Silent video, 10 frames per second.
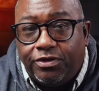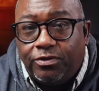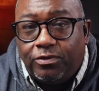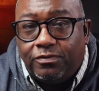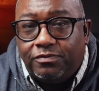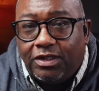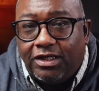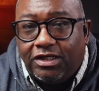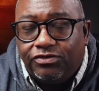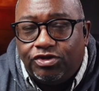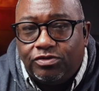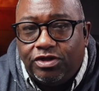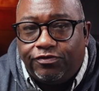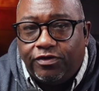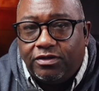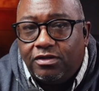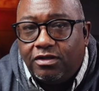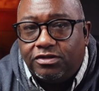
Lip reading: cool, and it gives you different looks.